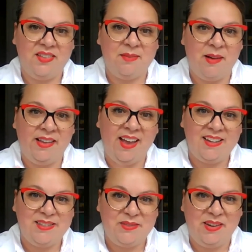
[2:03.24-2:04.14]

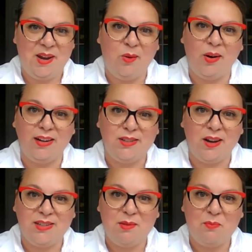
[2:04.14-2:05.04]
last video where I
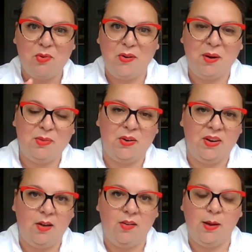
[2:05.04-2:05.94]
talked about program
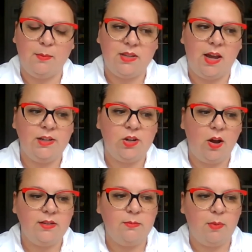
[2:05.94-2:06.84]
learning outcomes, I
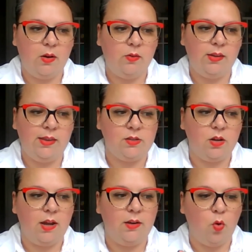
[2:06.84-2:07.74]
talked about this
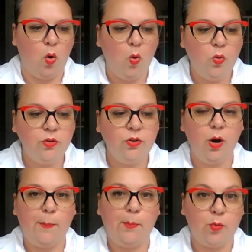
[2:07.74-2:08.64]
kind of older
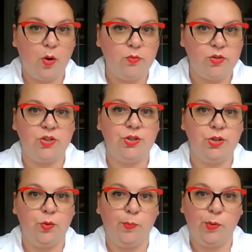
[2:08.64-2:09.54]
approach
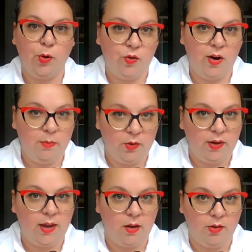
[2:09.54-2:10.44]
to program
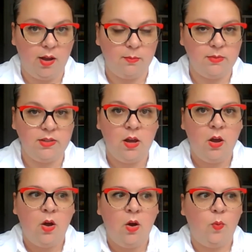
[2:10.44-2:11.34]
learning outcomes,
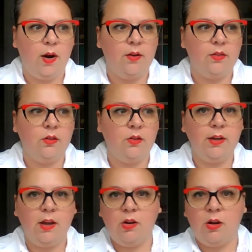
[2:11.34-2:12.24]
where the
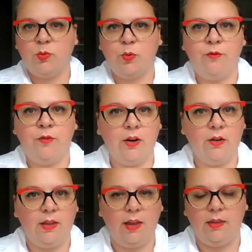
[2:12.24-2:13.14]
learning outcomes were
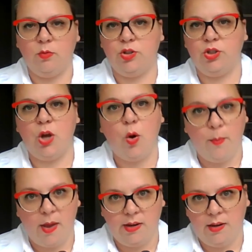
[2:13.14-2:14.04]
there were so
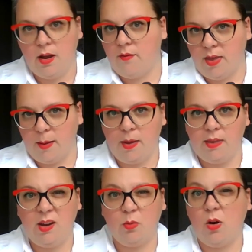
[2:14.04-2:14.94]
many of them,
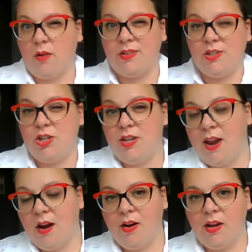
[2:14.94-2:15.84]
and they were often
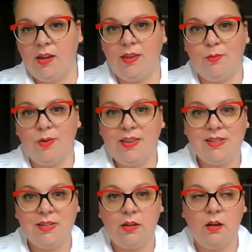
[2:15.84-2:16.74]
generic, and they really
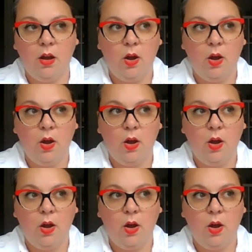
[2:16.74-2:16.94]
didn't